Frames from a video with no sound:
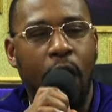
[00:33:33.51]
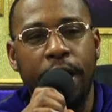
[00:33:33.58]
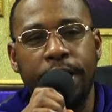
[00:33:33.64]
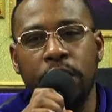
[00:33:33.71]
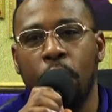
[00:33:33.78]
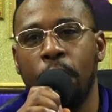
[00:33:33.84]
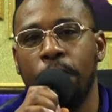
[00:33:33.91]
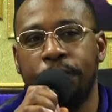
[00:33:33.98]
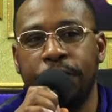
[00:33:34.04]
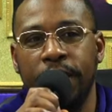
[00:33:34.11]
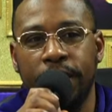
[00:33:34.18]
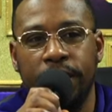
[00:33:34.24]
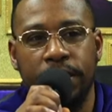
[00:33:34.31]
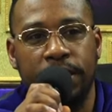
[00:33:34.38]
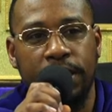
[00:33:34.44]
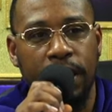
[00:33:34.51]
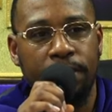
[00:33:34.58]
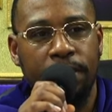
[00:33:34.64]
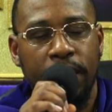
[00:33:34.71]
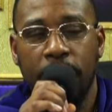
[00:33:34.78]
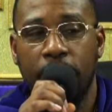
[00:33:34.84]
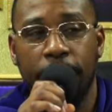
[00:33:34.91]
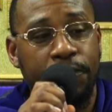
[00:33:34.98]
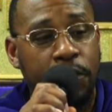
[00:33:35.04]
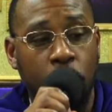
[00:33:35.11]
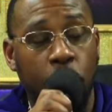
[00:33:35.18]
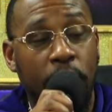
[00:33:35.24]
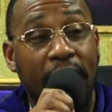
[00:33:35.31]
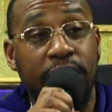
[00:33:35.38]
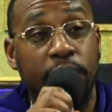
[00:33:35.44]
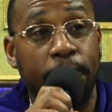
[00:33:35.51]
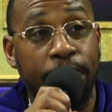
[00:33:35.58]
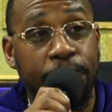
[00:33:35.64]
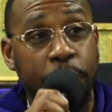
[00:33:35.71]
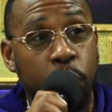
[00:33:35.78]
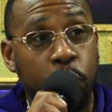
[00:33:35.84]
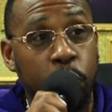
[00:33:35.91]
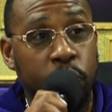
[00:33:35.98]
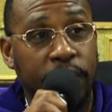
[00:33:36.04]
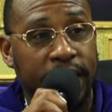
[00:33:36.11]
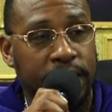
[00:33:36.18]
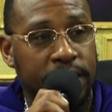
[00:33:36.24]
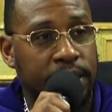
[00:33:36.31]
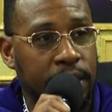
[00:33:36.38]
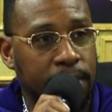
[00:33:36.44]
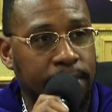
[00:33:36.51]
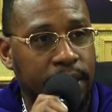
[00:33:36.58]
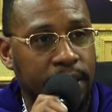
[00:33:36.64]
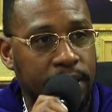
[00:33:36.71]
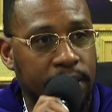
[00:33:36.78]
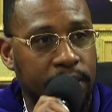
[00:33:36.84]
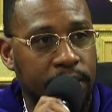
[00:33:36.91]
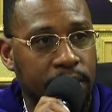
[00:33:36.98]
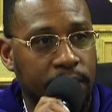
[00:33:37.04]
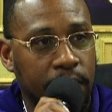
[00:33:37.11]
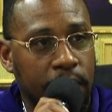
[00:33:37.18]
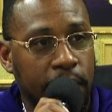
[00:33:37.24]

how you going to feed the sheep if you don't got the food that the sheep needs?